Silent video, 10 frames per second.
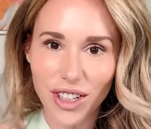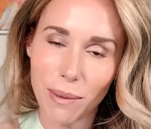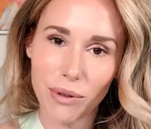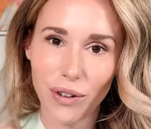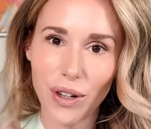
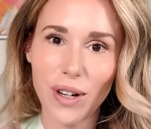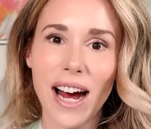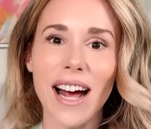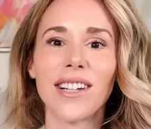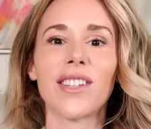tips for you
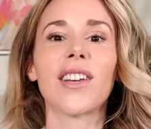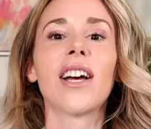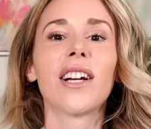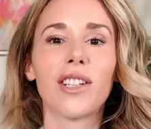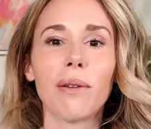guys
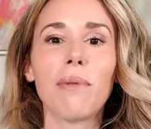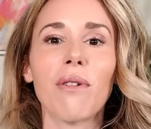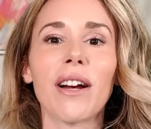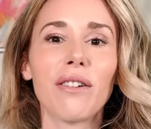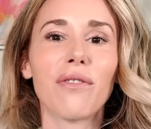to be
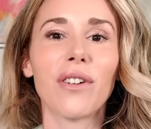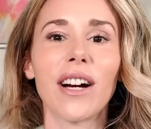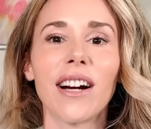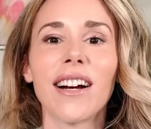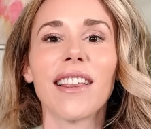ready
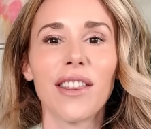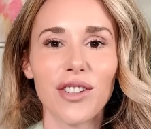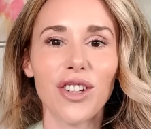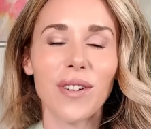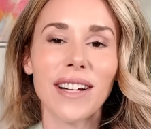for
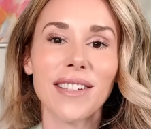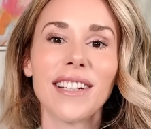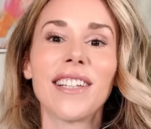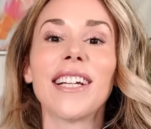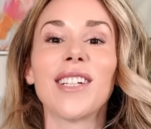the June
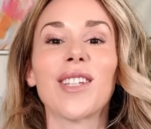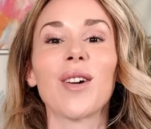SAT.